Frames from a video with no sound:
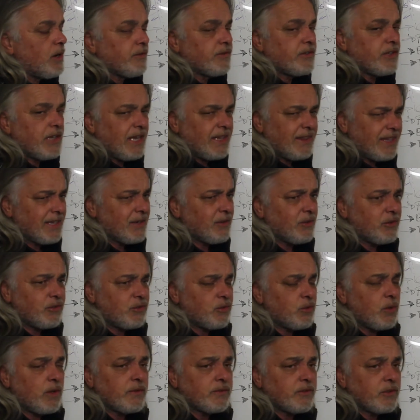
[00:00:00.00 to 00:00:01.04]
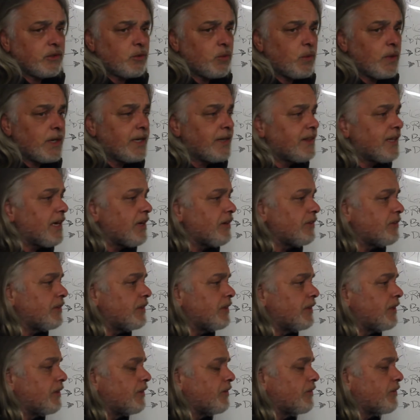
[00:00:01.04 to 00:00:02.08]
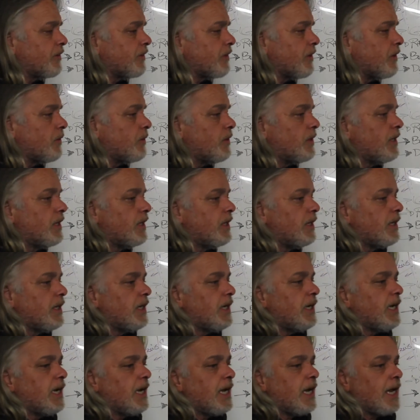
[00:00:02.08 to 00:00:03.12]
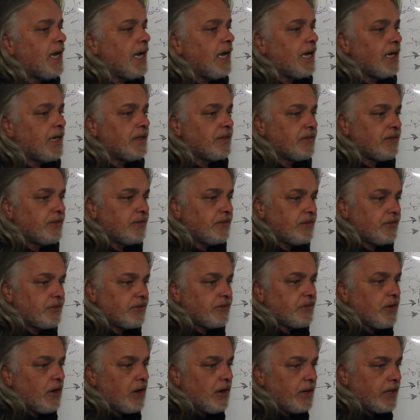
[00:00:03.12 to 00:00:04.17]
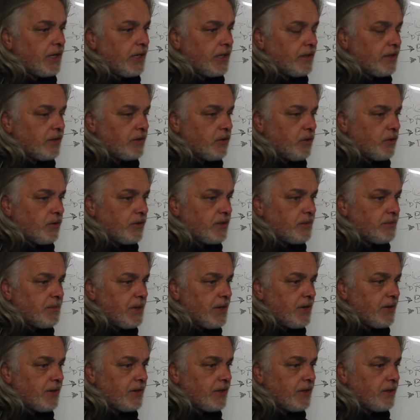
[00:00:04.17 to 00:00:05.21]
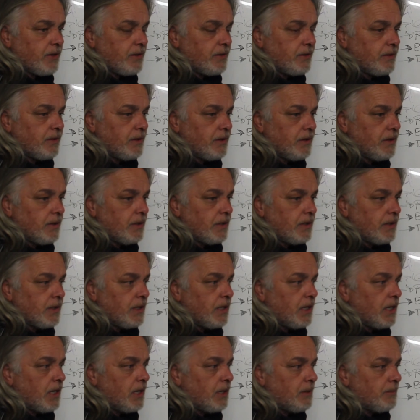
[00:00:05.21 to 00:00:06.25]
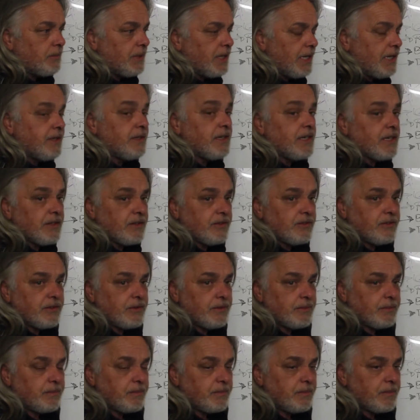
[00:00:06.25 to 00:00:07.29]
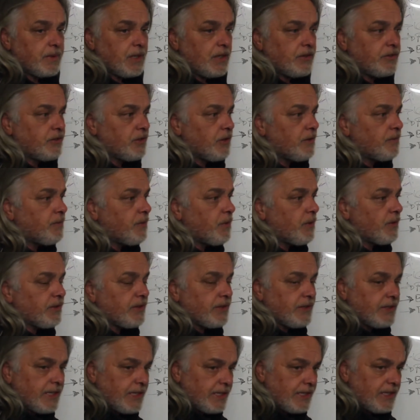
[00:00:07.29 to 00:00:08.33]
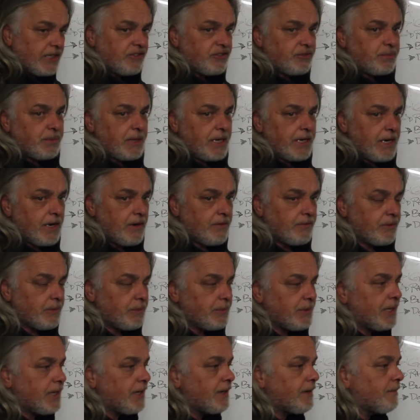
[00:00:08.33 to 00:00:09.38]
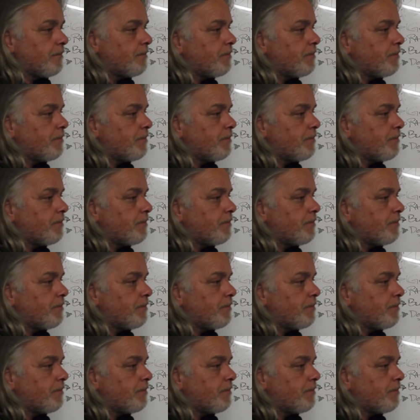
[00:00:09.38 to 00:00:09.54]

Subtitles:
to 20,000 years ago, and starting the North American Indians and so forth, and then they spread out from there.